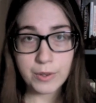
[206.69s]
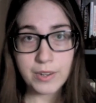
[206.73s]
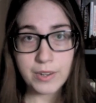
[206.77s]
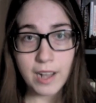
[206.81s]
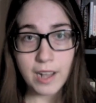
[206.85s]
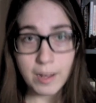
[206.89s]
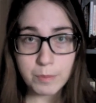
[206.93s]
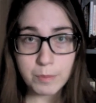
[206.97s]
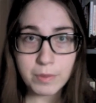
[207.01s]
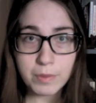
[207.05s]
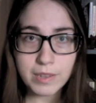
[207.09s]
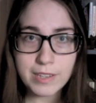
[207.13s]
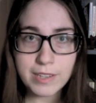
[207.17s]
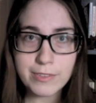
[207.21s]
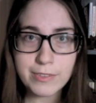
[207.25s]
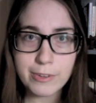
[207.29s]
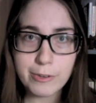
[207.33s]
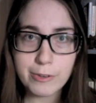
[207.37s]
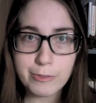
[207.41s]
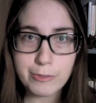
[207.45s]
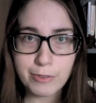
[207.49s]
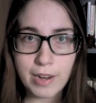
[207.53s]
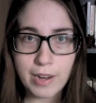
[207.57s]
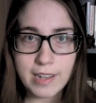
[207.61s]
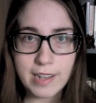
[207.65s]

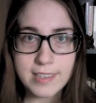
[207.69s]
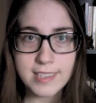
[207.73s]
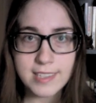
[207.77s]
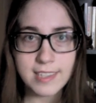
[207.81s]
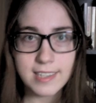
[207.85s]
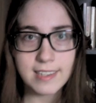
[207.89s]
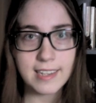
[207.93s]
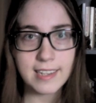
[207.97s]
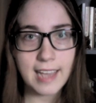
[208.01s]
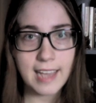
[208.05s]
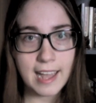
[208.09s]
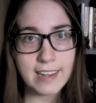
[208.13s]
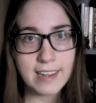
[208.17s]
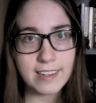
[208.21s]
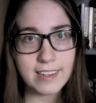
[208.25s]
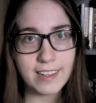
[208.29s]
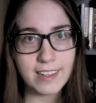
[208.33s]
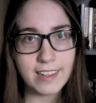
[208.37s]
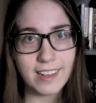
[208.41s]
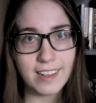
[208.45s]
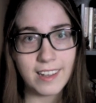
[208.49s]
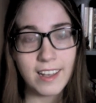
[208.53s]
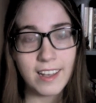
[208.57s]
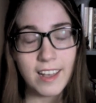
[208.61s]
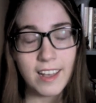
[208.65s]
non-believer friends in
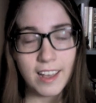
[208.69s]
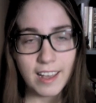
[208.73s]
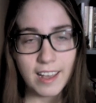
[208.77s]
Kenya,